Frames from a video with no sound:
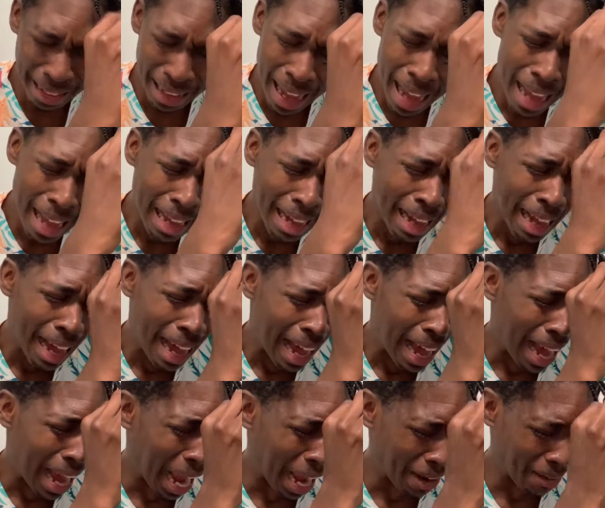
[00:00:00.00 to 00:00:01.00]

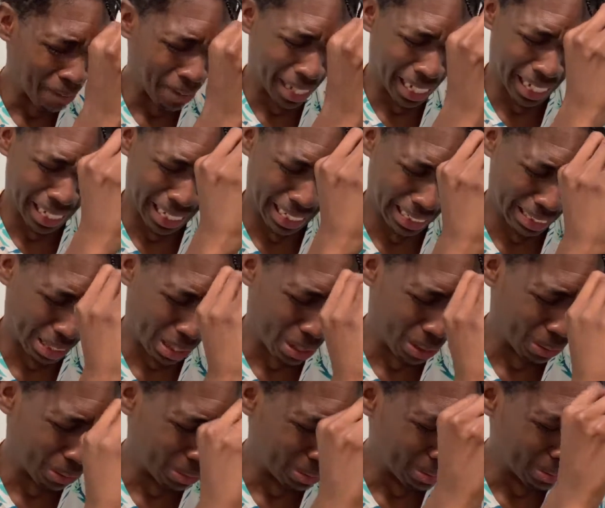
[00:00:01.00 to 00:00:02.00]
I really
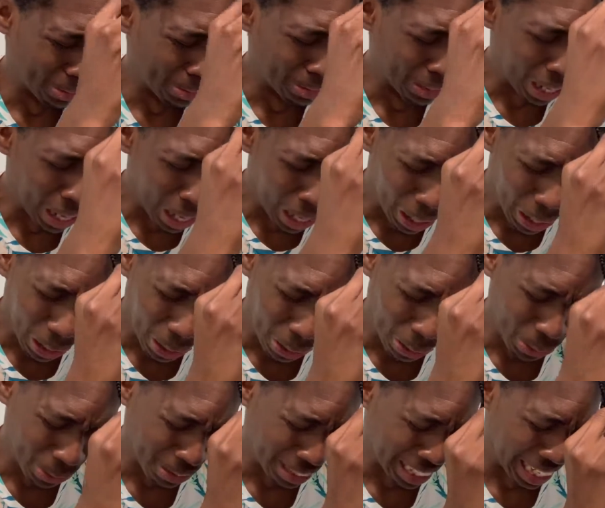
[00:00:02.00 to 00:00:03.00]
don't
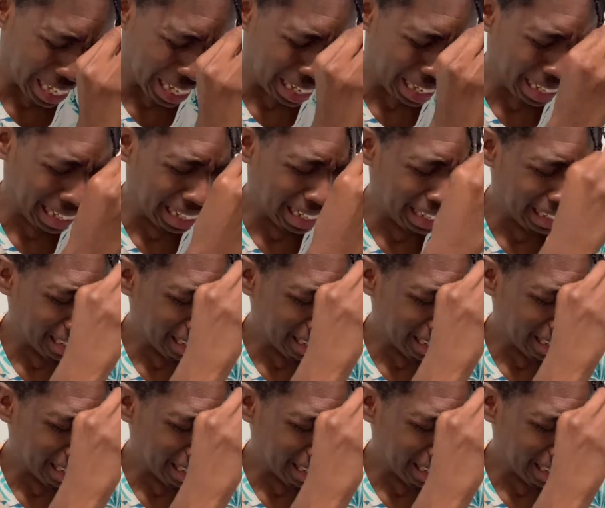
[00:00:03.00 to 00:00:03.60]
know, like